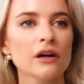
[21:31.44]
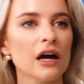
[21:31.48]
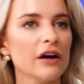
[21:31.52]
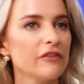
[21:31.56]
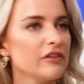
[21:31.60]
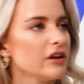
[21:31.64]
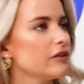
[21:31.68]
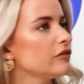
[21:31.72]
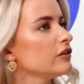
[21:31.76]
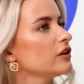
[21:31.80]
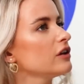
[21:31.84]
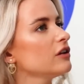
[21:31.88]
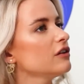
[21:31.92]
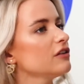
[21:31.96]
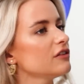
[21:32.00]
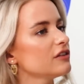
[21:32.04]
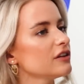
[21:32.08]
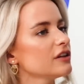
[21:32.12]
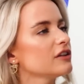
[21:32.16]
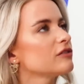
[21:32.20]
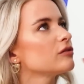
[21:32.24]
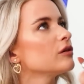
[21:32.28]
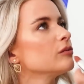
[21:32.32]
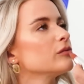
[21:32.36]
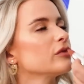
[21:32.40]
I've never used
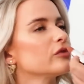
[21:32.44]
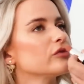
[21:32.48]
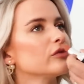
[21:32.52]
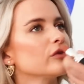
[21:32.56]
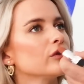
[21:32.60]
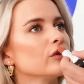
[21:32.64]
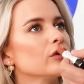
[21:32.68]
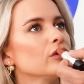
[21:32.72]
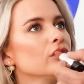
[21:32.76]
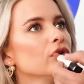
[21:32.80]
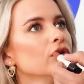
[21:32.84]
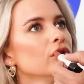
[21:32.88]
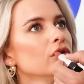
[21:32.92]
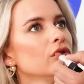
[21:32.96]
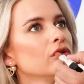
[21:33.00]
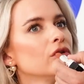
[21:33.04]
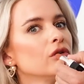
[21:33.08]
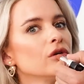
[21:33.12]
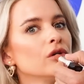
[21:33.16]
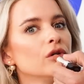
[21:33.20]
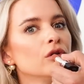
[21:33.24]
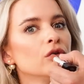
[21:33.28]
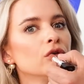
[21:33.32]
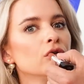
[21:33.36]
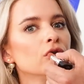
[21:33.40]
this one before.
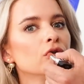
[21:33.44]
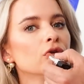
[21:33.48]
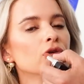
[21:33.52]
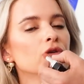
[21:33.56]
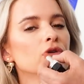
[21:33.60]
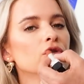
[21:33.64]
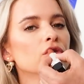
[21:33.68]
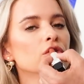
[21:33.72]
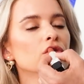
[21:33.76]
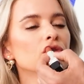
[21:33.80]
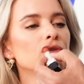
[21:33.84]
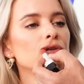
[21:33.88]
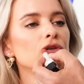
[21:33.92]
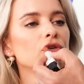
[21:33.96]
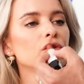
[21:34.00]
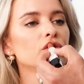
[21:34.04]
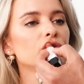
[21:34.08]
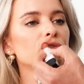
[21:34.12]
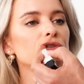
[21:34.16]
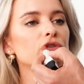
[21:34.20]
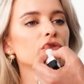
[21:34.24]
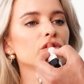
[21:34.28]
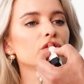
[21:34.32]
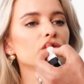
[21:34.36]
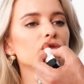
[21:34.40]
Which colour is it?
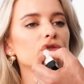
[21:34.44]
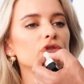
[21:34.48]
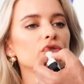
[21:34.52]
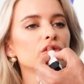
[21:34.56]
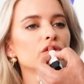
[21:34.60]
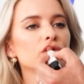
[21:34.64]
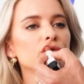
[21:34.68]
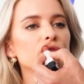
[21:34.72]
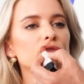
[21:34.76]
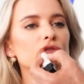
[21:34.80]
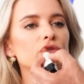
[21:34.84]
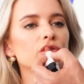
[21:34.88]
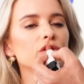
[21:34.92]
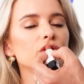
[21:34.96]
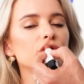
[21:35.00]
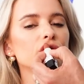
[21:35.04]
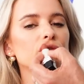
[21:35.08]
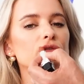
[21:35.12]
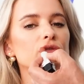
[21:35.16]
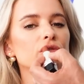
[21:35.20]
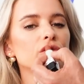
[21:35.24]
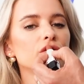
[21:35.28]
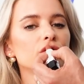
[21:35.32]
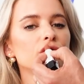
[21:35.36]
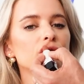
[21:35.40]
200. Sarah
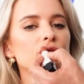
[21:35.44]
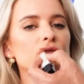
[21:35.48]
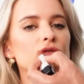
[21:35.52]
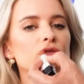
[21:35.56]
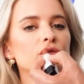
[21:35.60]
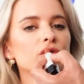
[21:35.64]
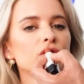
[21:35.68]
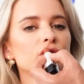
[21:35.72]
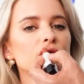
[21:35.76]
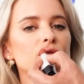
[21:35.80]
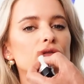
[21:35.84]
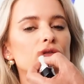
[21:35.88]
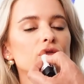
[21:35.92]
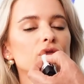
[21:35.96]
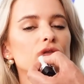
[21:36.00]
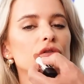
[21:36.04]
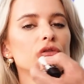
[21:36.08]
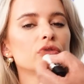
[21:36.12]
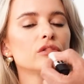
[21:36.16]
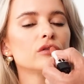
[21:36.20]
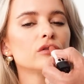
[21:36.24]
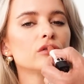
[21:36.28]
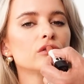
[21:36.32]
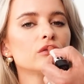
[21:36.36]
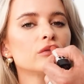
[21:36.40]
200 in the Rouge
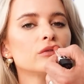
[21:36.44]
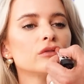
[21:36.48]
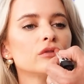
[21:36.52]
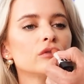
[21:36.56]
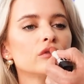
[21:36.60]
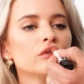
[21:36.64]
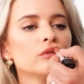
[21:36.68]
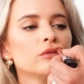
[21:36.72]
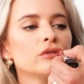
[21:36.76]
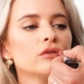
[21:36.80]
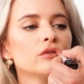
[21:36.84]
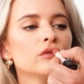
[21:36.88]
Dior Balm.